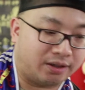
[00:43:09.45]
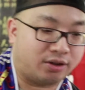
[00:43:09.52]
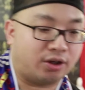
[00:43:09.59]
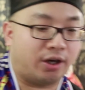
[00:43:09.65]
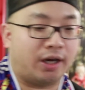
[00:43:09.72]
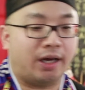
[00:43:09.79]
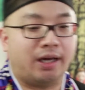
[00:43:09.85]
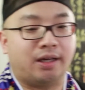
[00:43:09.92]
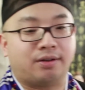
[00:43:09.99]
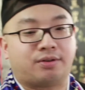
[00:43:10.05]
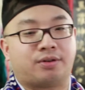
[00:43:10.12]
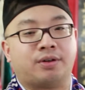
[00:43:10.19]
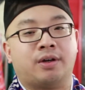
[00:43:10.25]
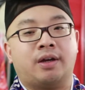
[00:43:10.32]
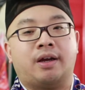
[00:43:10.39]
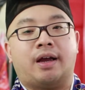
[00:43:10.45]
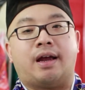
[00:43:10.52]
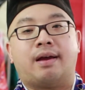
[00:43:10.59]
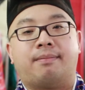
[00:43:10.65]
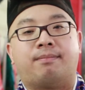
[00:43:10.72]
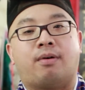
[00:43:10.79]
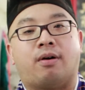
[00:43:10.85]
change
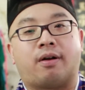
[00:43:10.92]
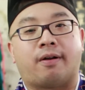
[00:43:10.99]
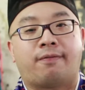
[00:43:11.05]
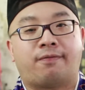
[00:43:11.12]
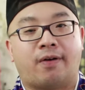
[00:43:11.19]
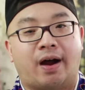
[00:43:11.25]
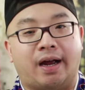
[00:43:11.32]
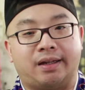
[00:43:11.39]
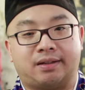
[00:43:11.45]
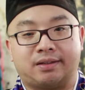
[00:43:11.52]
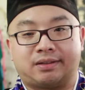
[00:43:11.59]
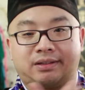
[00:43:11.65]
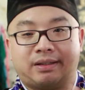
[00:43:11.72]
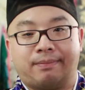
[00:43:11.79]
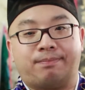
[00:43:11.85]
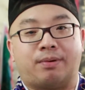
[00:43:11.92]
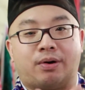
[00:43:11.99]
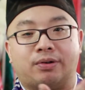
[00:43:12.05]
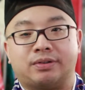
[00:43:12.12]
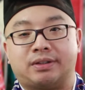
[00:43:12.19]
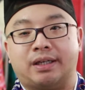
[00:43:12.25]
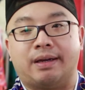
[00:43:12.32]
and modify the
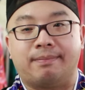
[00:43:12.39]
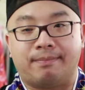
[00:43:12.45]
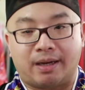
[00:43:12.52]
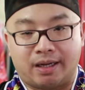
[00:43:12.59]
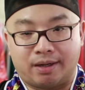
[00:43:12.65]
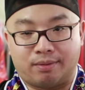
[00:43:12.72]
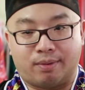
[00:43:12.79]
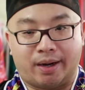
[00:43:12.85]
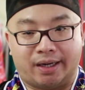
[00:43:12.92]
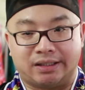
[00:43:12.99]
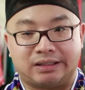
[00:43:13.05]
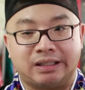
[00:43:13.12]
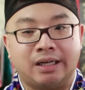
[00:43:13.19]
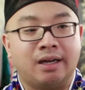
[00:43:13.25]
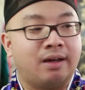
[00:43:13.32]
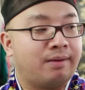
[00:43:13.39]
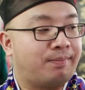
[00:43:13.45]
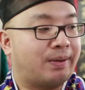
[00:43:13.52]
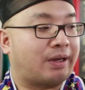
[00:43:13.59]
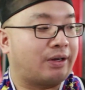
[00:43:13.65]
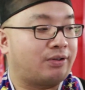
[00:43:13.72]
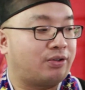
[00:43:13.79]
symbols in many ways,
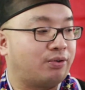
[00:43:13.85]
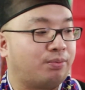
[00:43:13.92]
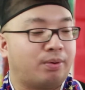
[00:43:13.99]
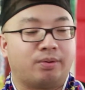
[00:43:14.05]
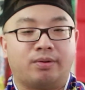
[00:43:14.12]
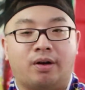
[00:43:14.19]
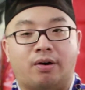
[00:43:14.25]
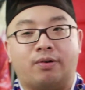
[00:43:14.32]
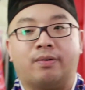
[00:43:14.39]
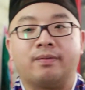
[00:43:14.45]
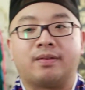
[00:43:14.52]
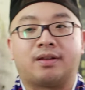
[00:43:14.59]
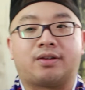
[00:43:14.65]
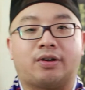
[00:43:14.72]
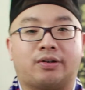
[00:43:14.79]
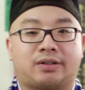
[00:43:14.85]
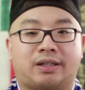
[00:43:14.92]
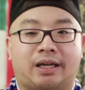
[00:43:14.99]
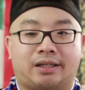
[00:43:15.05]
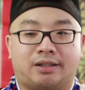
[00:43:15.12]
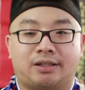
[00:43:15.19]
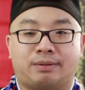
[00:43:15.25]
because you will know there's
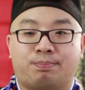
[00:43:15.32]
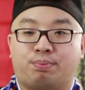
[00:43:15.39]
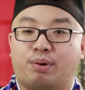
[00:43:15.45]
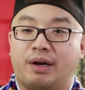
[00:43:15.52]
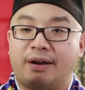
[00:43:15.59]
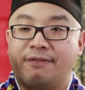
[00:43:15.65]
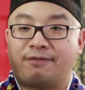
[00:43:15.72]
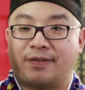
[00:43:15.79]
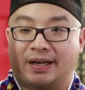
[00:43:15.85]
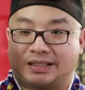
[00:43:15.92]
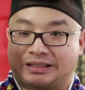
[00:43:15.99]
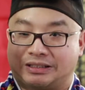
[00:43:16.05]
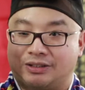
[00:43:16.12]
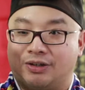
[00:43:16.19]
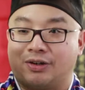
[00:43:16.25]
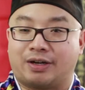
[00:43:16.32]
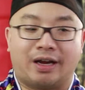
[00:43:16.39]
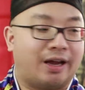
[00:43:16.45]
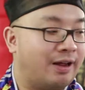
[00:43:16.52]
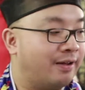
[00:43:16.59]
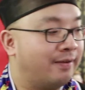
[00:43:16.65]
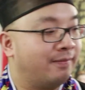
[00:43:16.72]
like this prefix,
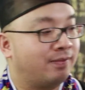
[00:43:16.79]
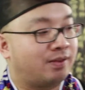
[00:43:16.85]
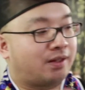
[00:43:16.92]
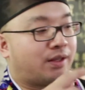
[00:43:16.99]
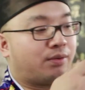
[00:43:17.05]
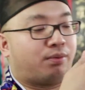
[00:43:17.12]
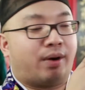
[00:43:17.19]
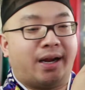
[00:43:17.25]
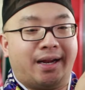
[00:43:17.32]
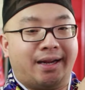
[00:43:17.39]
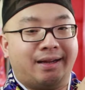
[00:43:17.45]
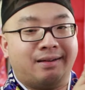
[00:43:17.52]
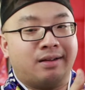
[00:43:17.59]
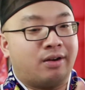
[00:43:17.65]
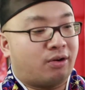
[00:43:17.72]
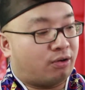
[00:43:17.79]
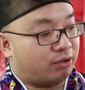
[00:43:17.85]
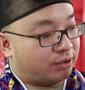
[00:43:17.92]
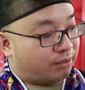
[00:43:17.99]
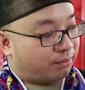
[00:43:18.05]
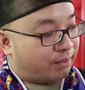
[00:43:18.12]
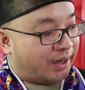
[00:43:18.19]
okay? The rain or
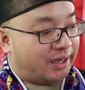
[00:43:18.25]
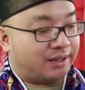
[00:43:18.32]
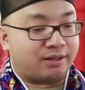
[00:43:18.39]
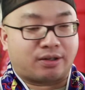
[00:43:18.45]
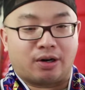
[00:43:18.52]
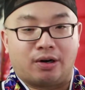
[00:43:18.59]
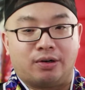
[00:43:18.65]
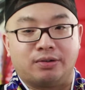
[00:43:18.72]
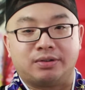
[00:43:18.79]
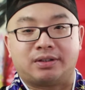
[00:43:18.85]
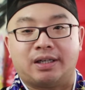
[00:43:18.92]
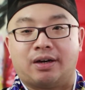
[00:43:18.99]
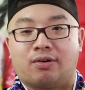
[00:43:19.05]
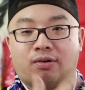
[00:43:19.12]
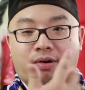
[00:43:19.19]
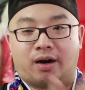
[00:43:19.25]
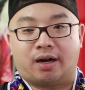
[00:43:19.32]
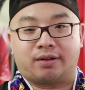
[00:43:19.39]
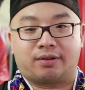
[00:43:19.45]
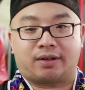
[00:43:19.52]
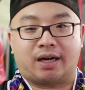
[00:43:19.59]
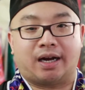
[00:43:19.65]
the rain goes or
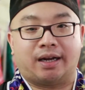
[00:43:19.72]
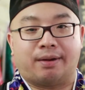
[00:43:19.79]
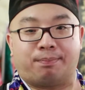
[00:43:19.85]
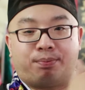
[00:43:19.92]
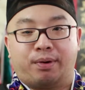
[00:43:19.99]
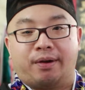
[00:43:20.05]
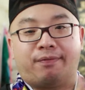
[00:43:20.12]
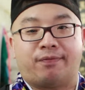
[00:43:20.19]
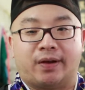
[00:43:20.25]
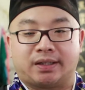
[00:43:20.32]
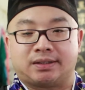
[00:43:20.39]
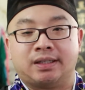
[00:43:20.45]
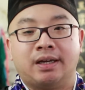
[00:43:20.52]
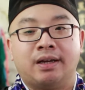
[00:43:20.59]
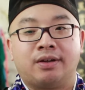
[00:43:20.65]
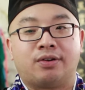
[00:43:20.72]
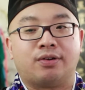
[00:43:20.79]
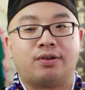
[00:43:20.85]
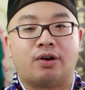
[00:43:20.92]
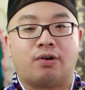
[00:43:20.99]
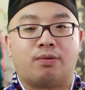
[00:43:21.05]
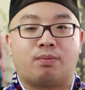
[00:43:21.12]
other kind of prefix. You
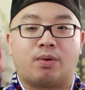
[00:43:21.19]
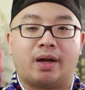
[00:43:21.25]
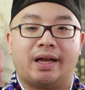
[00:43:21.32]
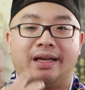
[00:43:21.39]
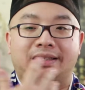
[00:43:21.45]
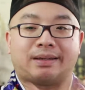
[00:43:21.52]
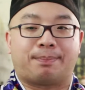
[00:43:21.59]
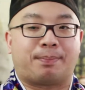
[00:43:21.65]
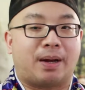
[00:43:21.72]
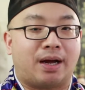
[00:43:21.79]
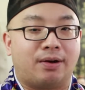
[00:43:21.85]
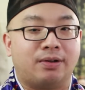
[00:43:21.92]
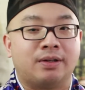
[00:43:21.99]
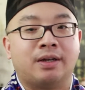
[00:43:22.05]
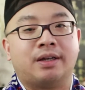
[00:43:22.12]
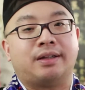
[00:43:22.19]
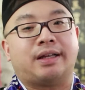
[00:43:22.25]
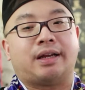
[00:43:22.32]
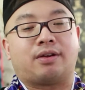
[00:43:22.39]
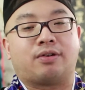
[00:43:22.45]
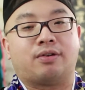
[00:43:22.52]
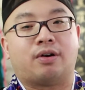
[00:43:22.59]
know what it's about,
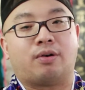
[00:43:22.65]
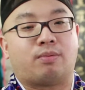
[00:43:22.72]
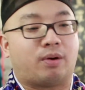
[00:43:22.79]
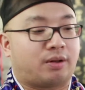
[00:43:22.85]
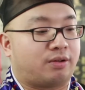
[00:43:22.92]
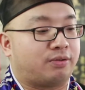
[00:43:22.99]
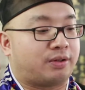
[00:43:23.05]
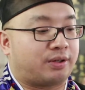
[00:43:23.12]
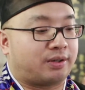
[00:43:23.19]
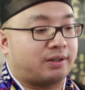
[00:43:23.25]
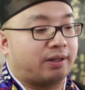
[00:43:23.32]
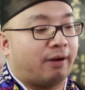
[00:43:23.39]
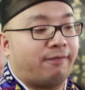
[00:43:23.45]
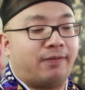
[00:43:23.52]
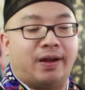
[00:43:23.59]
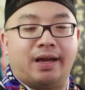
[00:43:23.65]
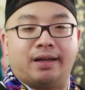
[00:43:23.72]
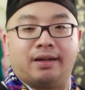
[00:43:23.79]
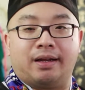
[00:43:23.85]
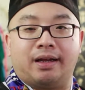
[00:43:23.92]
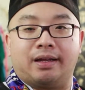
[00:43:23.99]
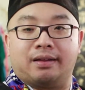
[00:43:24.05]
then you know what to stuff
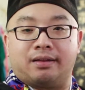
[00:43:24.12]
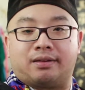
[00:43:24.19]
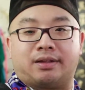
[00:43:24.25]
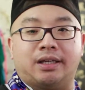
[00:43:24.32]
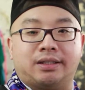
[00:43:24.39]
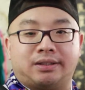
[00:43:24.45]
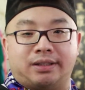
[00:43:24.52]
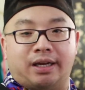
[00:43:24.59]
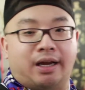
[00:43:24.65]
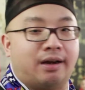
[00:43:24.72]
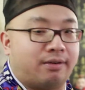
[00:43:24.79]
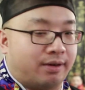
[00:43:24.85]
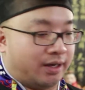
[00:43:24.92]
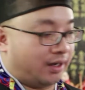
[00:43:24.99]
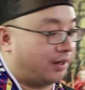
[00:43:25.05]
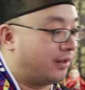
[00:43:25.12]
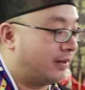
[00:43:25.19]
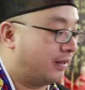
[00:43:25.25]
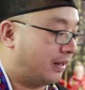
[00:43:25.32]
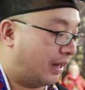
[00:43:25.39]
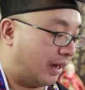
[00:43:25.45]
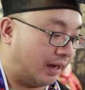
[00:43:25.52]
in this area.
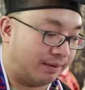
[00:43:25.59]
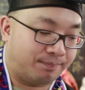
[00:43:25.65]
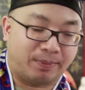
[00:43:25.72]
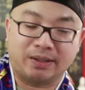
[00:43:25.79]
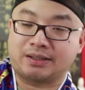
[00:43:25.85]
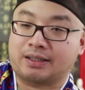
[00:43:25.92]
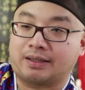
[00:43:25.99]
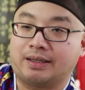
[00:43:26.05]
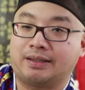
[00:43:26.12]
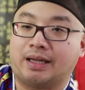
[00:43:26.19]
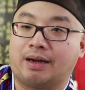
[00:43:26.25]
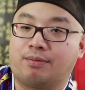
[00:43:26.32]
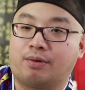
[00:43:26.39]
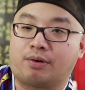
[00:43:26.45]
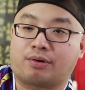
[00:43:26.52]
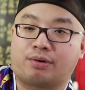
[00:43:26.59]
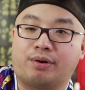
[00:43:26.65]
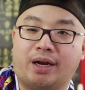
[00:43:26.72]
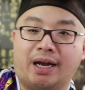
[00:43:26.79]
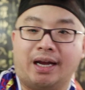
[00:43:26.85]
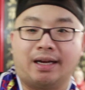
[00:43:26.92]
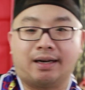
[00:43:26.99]
And basically that will
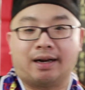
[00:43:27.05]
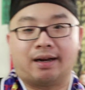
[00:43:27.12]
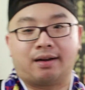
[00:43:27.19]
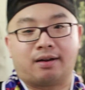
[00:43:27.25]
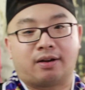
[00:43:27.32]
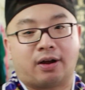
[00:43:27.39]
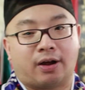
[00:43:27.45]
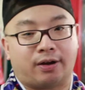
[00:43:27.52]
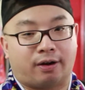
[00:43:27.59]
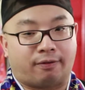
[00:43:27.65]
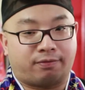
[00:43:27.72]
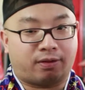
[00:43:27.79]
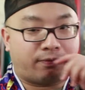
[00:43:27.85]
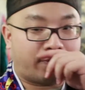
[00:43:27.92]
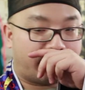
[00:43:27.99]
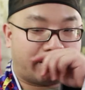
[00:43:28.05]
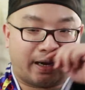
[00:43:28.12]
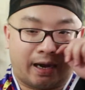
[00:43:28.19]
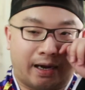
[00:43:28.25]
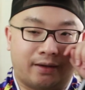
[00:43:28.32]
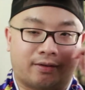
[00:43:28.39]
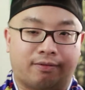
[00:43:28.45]
create a lot of different
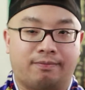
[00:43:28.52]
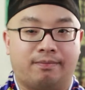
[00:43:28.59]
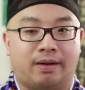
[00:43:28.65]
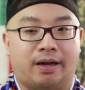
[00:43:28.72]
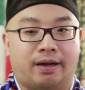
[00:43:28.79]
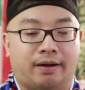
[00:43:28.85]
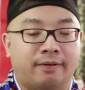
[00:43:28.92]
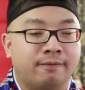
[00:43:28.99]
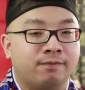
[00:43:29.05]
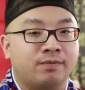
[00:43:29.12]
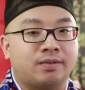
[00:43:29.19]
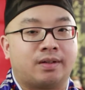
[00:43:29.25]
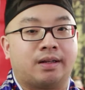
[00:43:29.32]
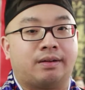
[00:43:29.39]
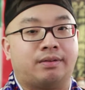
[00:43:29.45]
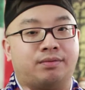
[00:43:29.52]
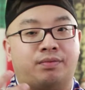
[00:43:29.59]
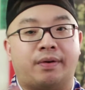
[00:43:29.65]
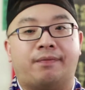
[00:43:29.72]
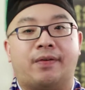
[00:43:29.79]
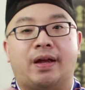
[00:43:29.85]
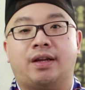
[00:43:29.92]
kinds of
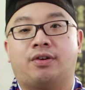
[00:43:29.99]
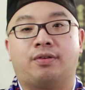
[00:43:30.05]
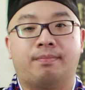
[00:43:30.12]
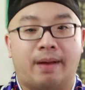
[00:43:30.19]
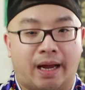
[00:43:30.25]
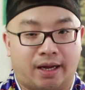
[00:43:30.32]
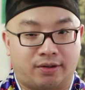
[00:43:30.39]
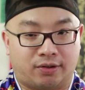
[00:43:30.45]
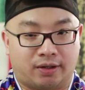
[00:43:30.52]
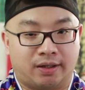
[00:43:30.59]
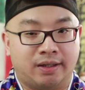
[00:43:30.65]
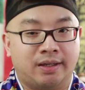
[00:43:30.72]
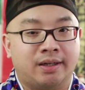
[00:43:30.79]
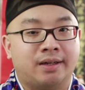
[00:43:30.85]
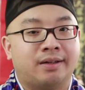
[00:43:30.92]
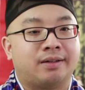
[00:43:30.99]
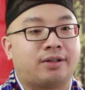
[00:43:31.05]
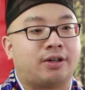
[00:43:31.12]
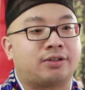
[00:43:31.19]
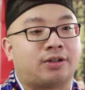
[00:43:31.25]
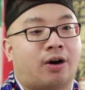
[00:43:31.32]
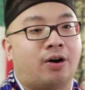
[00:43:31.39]
revenge magic.
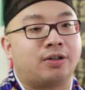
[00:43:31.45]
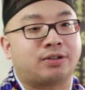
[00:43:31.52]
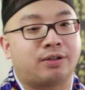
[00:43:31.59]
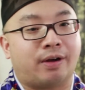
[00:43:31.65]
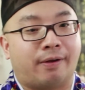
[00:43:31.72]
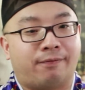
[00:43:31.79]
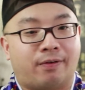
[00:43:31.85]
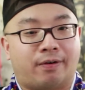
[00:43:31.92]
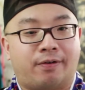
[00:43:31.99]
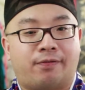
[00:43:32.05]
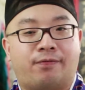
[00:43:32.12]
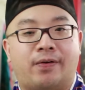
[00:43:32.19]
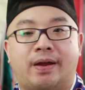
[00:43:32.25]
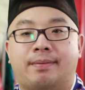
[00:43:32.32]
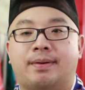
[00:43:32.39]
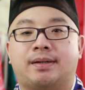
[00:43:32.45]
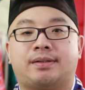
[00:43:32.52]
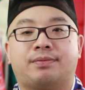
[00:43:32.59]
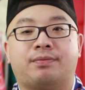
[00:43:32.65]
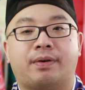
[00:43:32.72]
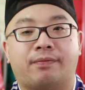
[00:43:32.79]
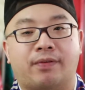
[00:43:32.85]
There's also a very famous
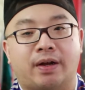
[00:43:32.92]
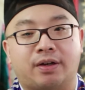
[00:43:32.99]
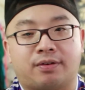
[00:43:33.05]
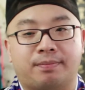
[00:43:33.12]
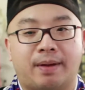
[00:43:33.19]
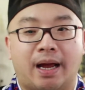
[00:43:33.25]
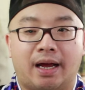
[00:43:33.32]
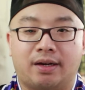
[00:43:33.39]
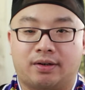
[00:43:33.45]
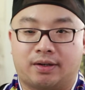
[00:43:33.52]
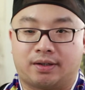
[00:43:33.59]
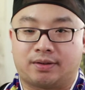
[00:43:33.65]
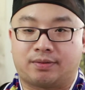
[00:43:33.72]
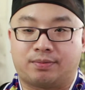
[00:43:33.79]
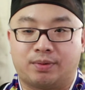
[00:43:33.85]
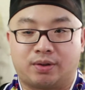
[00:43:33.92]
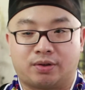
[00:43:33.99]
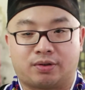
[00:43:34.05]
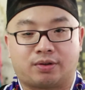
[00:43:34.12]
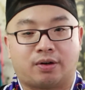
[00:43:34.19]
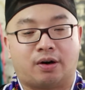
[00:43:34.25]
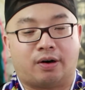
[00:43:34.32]
revenge magic which
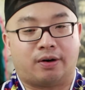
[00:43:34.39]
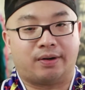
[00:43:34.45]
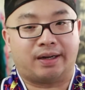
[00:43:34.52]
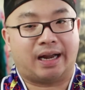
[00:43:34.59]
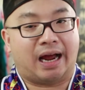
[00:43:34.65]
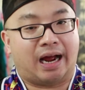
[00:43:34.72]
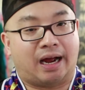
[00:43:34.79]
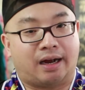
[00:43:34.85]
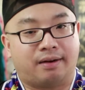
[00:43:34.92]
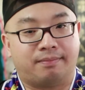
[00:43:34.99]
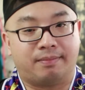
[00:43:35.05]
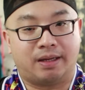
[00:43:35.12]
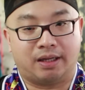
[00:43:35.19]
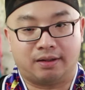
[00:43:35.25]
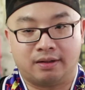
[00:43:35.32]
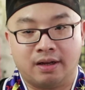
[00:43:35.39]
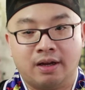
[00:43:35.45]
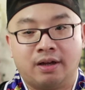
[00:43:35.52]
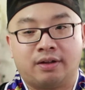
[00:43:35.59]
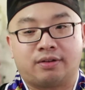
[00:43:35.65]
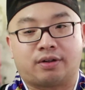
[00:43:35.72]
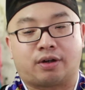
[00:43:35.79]
is called Lang Min,
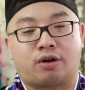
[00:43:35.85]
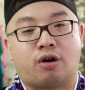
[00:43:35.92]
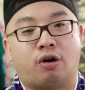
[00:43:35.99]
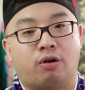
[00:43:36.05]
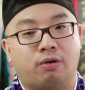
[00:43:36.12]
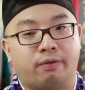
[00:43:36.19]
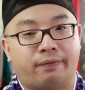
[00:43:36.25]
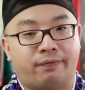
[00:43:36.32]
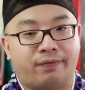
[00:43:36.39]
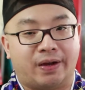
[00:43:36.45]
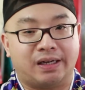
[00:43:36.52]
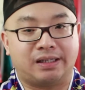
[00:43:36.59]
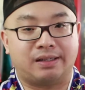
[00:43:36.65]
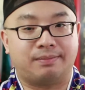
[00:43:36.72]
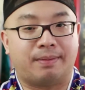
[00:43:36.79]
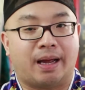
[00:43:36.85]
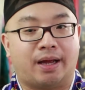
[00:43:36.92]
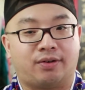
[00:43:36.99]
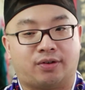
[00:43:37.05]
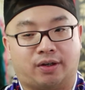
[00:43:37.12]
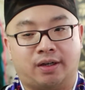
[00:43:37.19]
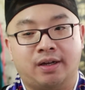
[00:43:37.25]
the cold face
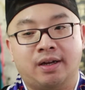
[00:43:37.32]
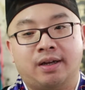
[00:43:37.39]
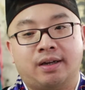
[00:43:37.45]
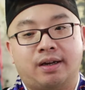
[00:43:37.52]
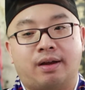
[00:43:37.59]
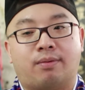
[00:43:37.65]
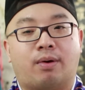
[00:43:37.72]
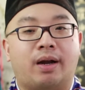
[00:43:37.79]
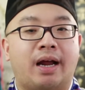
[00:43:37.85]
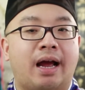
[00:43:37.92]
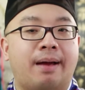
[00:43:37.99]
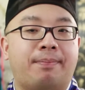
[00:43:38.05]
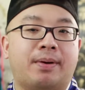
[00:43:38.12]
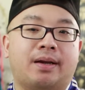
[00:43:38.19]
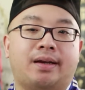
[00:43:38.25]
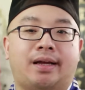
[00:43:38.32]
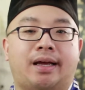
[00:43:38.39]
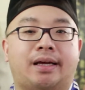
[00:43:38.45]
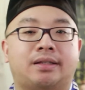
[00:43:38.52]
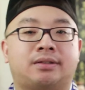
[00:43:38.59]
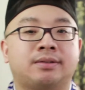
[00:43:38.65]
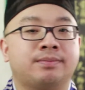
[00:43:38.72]
magic. Now what happened
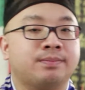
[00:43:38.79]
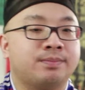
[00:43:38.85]
is,